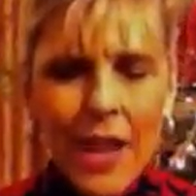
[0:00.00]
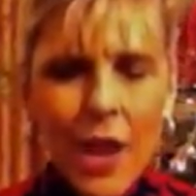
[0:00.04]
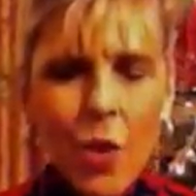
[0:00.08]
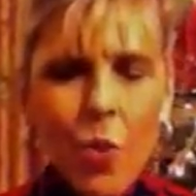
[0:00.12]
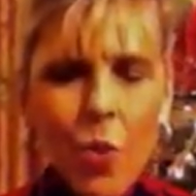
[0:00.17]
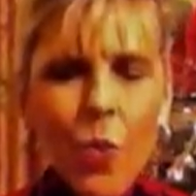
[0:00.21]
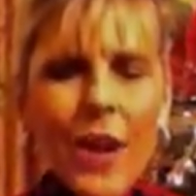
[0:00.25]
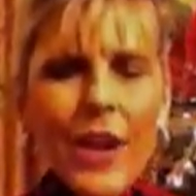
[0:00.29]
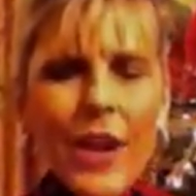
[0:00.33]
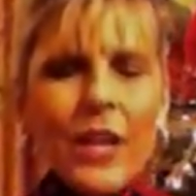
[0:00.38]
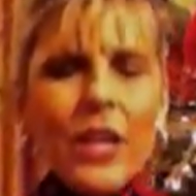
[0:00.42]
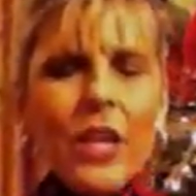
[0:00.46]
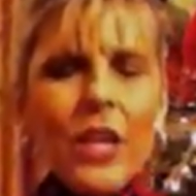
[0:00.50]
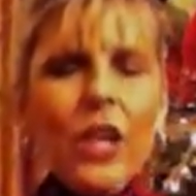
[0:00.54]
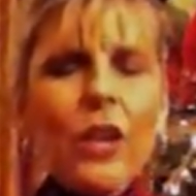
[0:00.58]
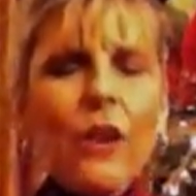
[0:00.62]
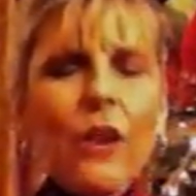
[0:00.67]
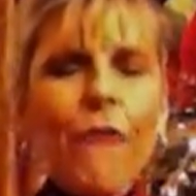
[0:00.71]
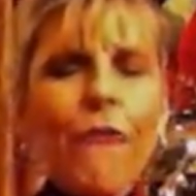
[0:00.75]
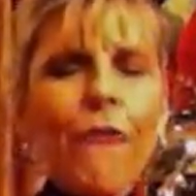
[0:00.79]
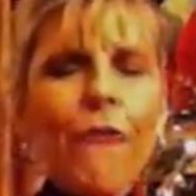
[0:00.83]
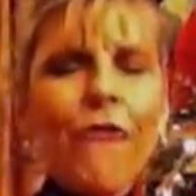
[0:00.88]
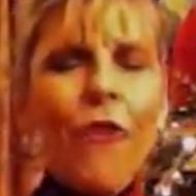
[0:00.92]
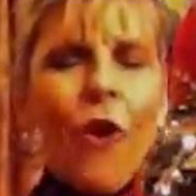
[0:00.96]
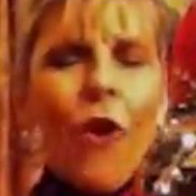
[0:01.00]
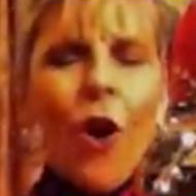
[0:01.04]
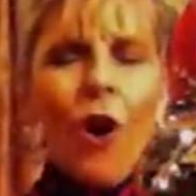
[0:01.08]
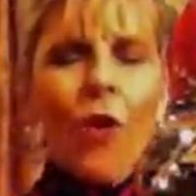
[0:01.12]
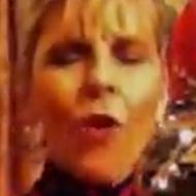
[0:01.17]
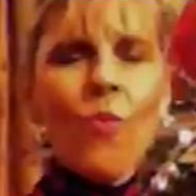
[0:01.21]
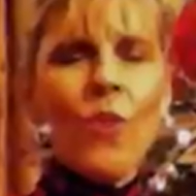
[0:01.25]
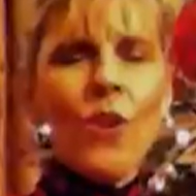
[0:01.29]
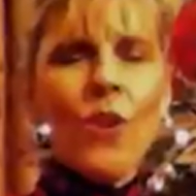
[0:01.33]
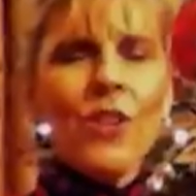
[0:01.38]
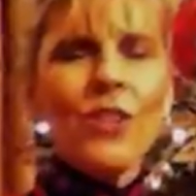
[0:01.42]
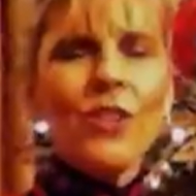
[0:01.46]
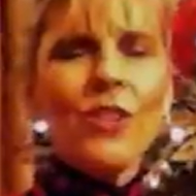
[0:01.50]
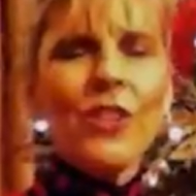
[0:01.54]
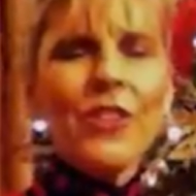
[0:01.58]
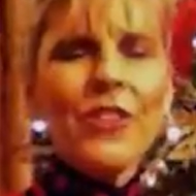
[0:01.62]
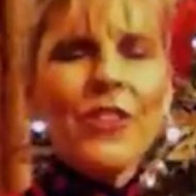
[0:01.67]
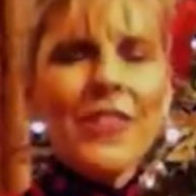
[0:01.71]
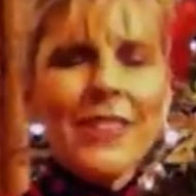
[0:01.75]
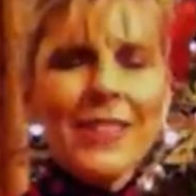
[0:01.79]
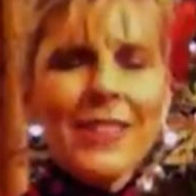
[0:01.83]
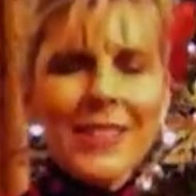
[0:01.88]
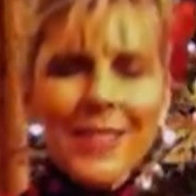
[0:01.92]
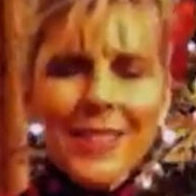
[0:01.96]
we look forward to
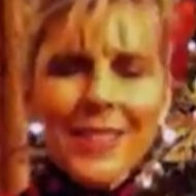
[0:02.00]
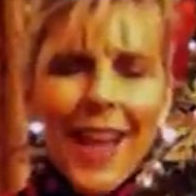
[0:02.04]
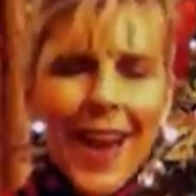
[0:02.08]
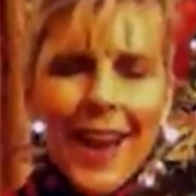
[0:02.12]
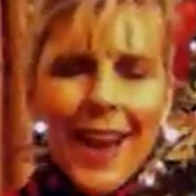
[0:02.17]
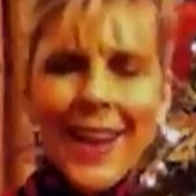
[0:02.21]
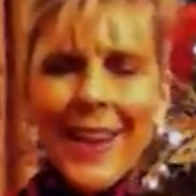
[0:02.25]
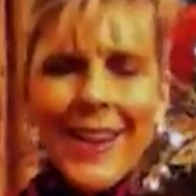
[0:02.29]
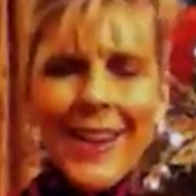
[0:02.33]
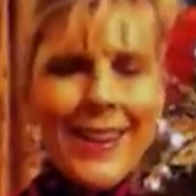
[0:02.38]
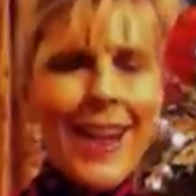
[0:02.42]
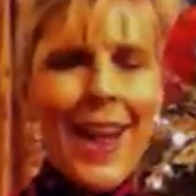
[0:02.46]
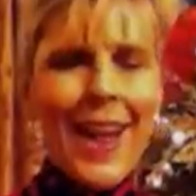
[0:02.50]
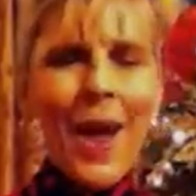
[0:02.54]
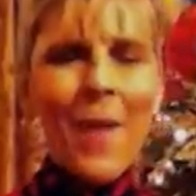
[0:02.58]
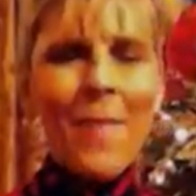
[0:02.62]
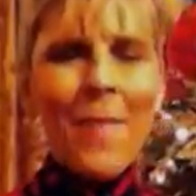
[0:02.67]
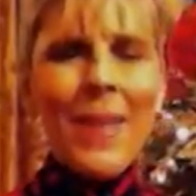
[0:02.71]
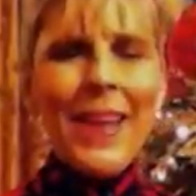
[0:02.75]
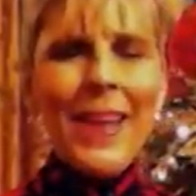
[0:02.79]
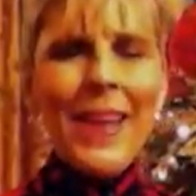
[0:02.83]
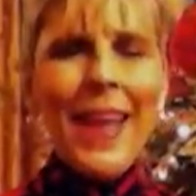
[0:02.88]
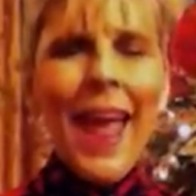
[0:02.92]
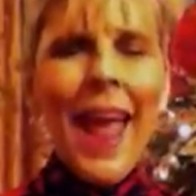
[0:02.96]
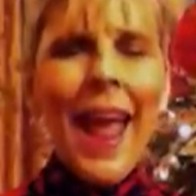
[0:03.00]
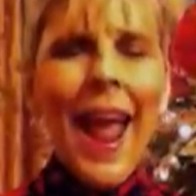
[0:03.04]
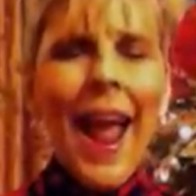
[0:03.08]
the second coming